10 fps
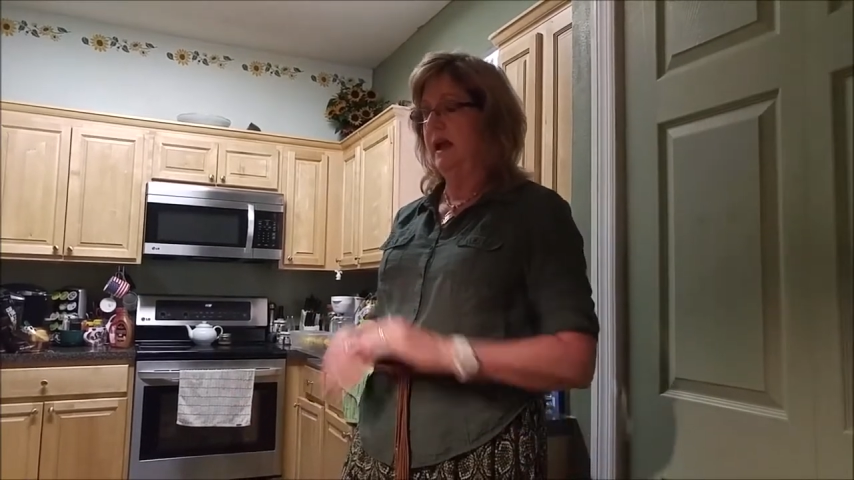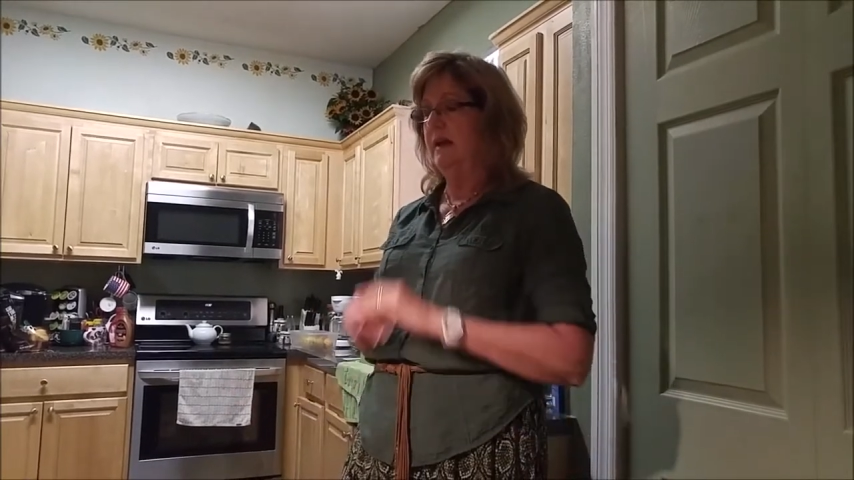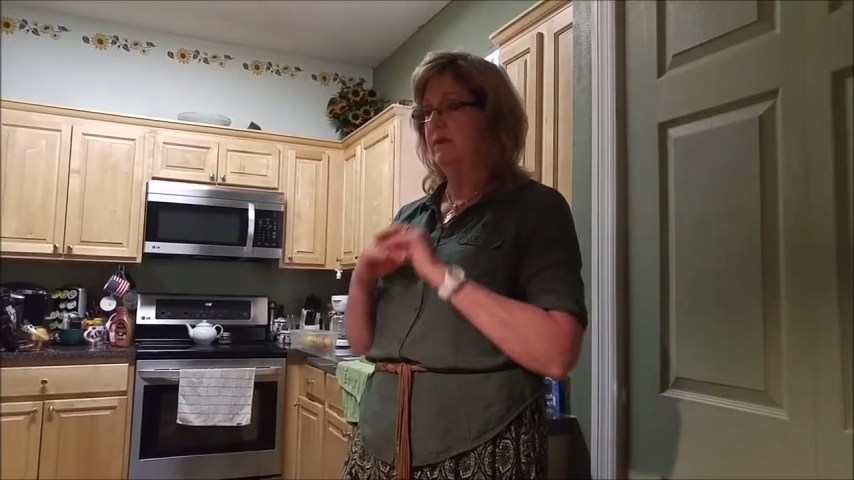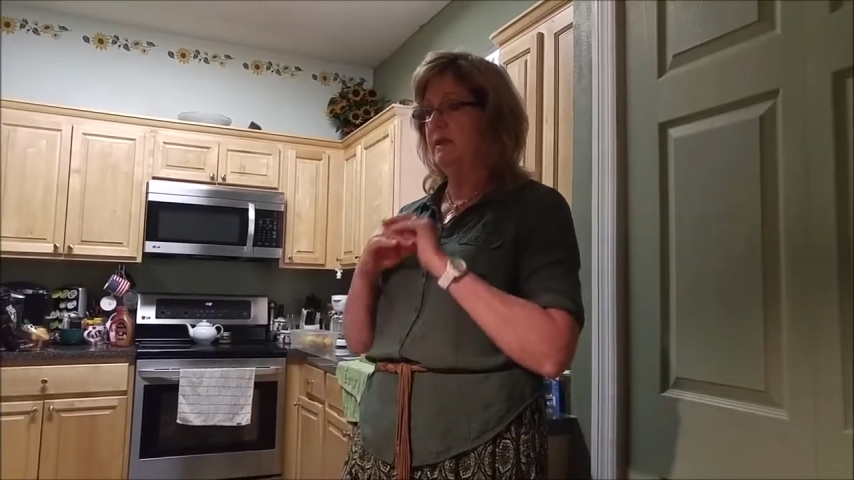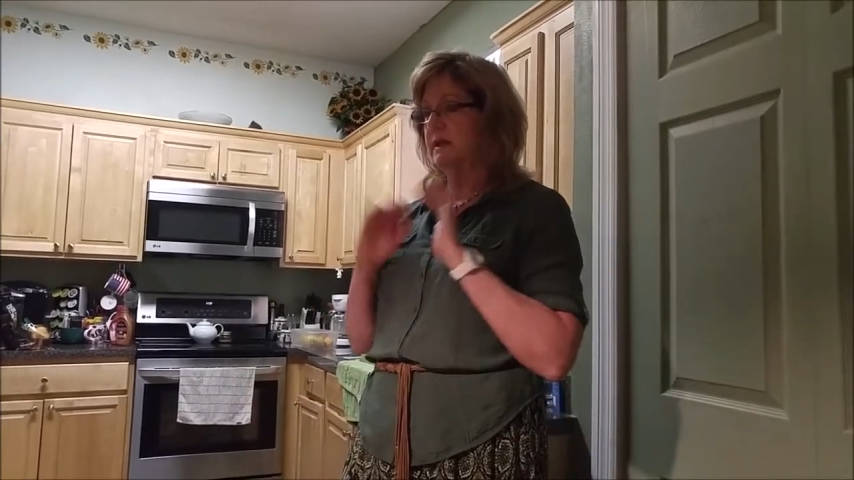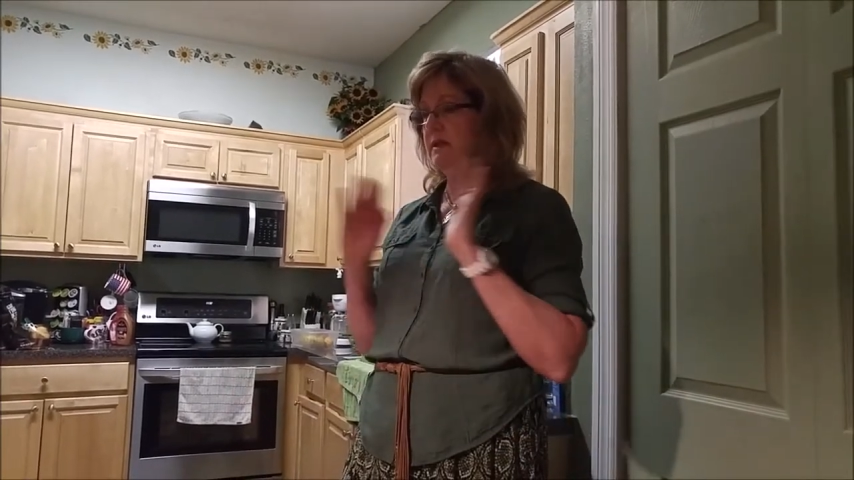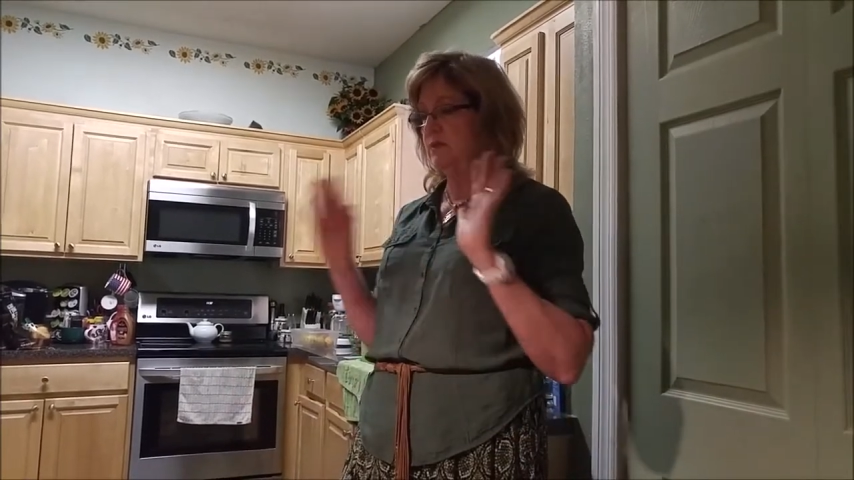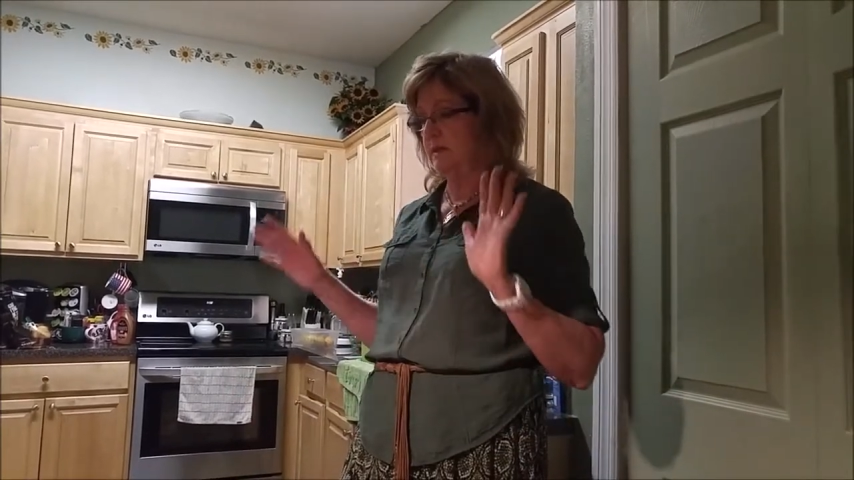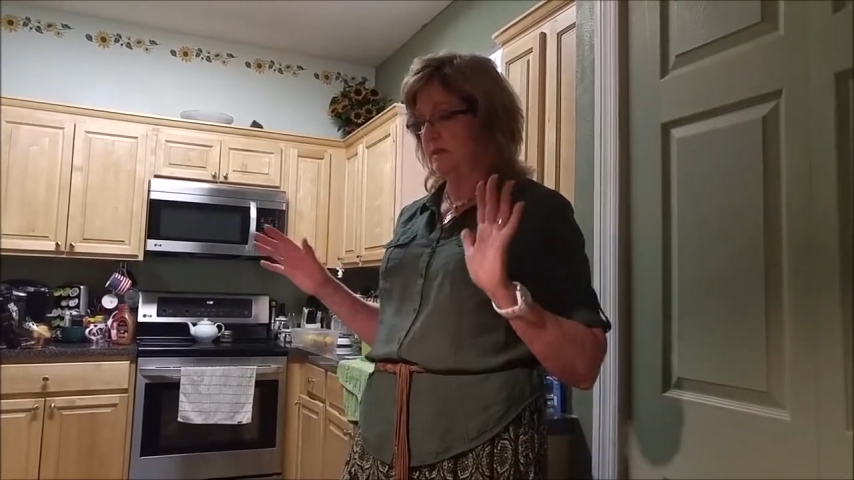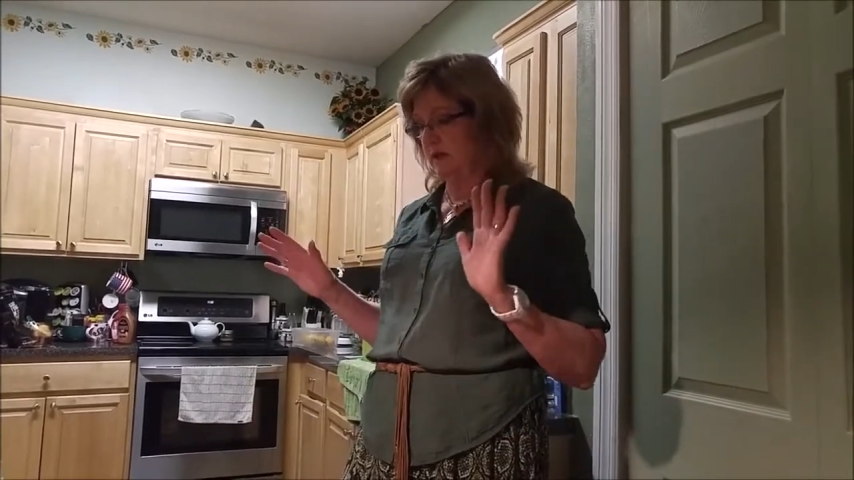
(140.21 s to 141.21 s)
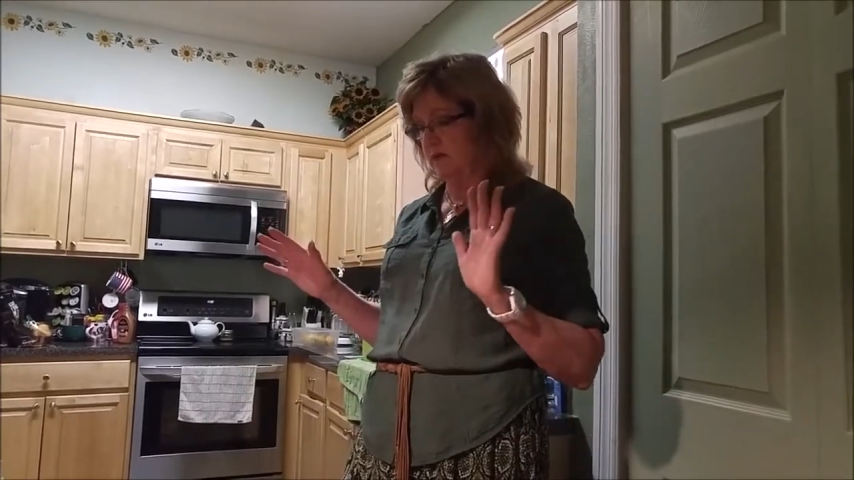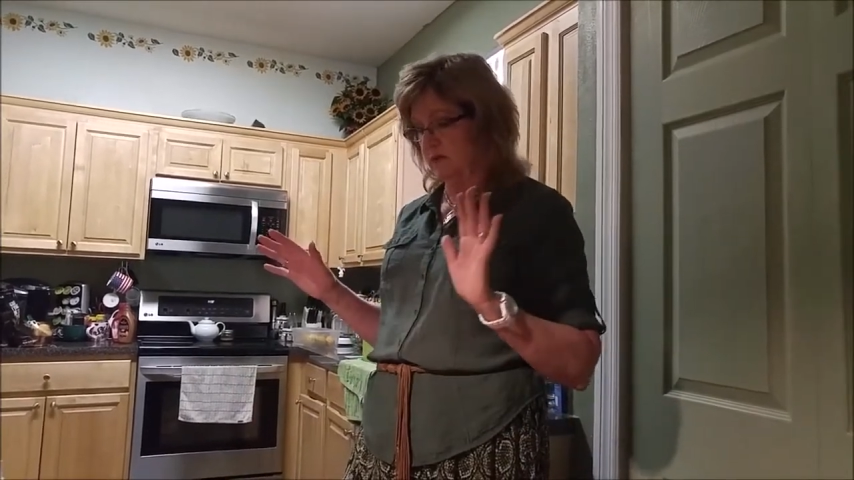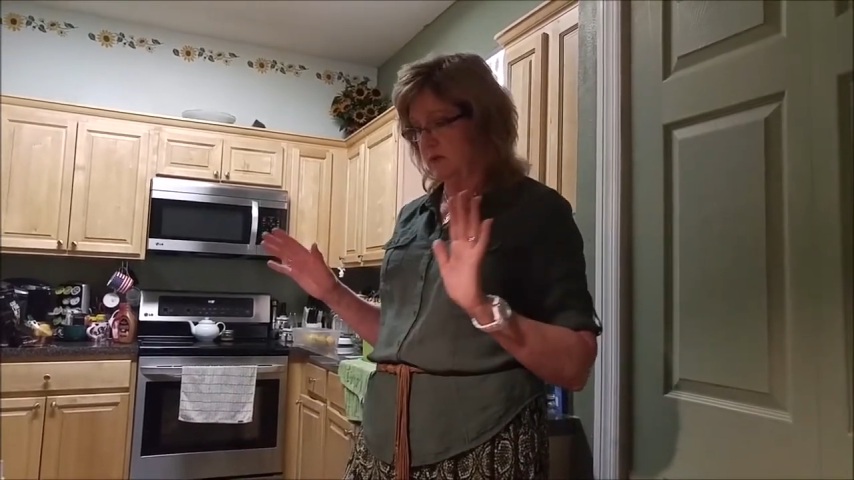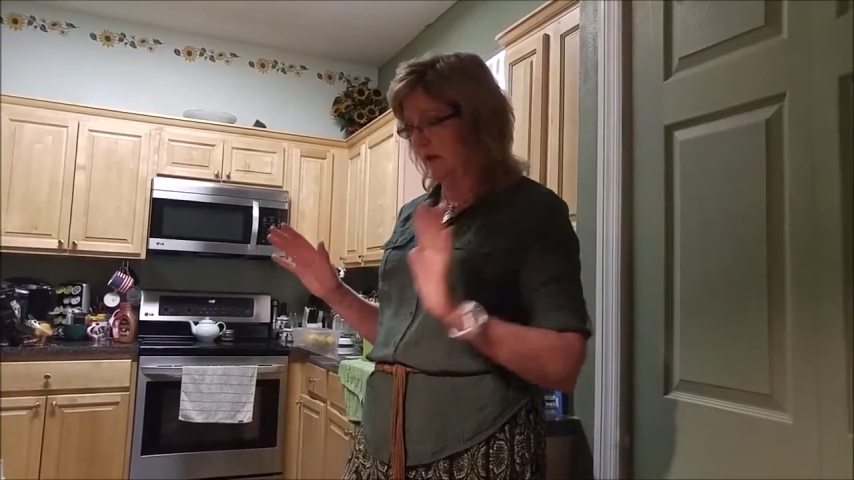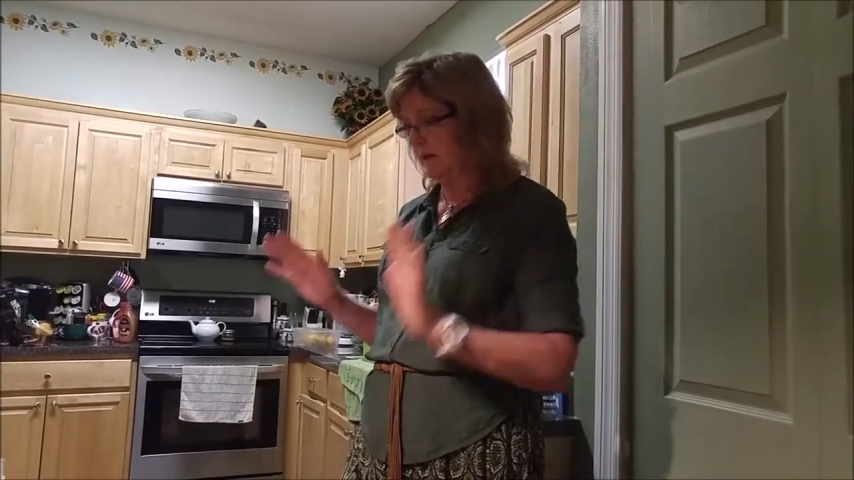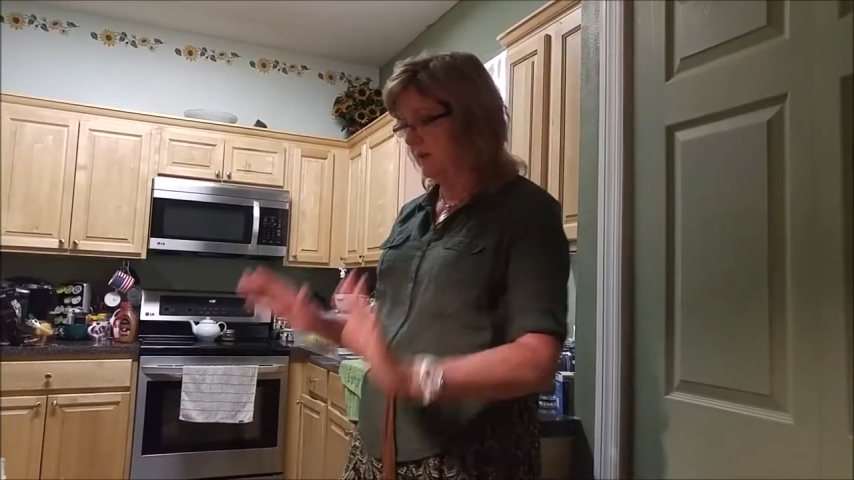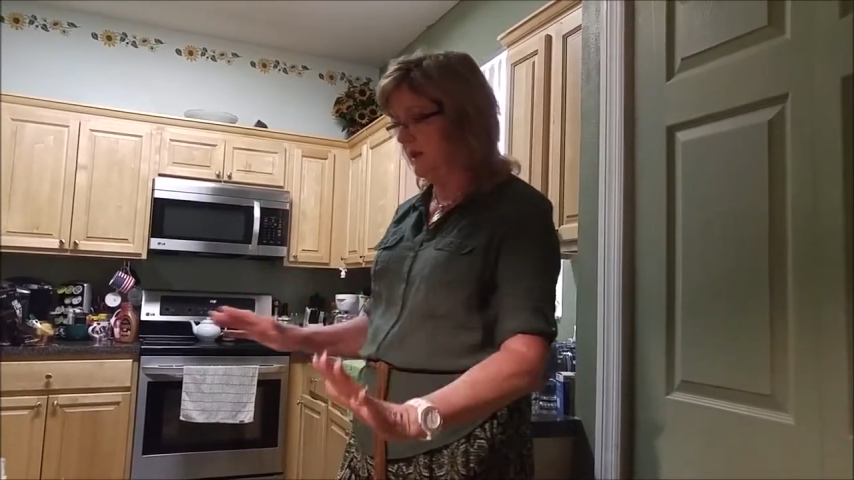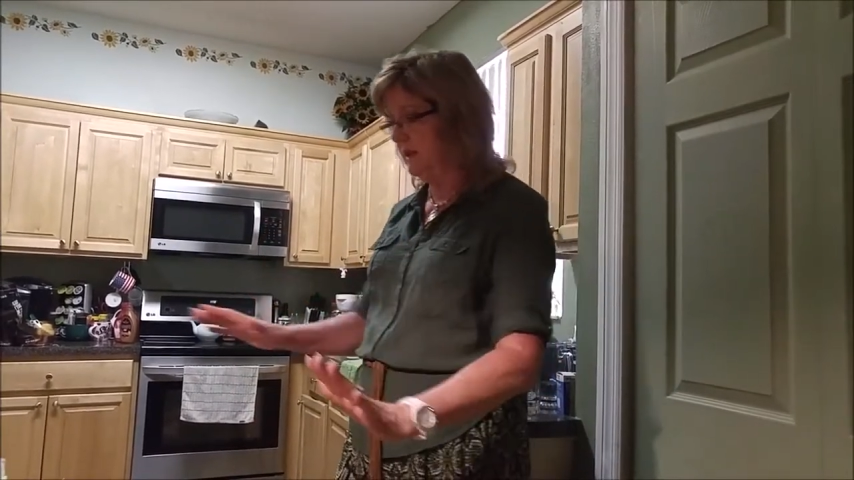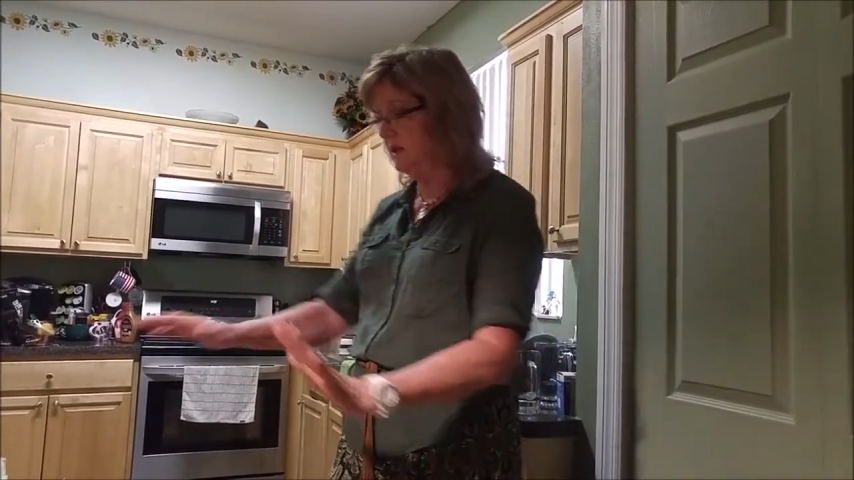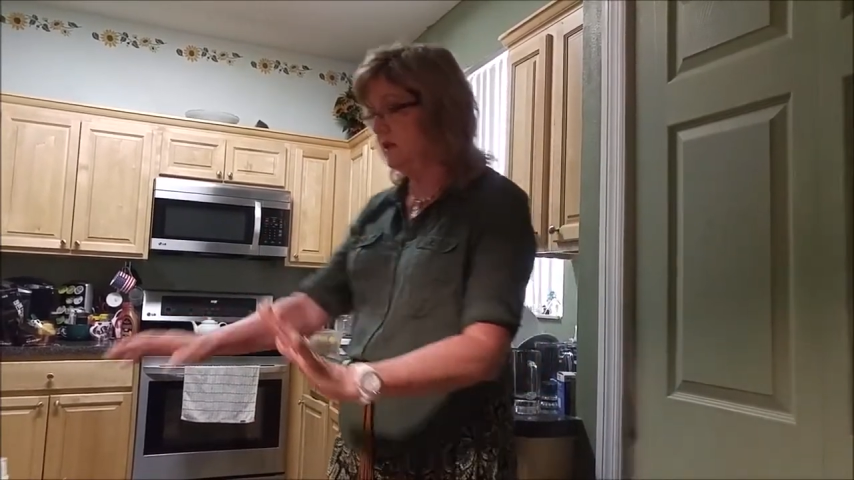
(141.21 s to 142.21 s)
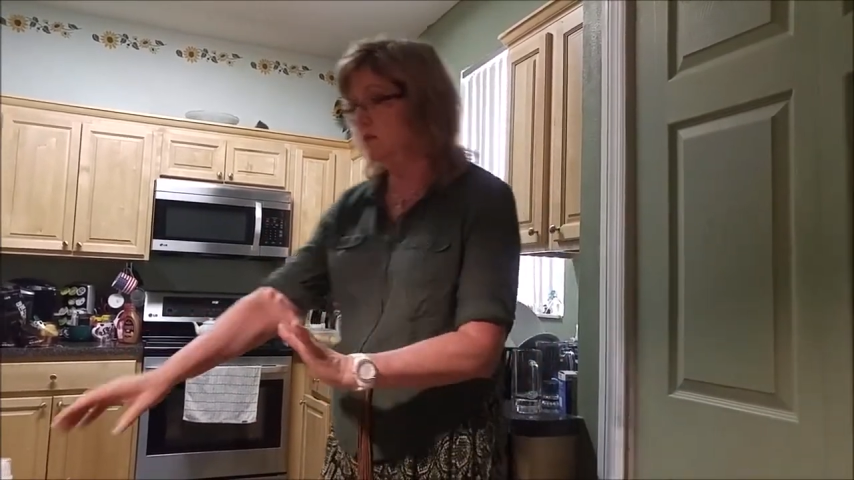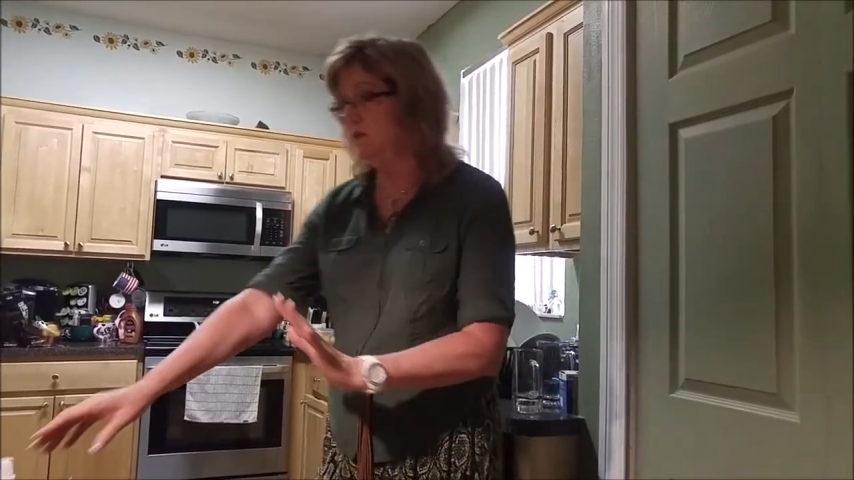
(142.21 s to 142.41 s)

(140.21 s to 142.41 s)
Everything is recycled. So everything that you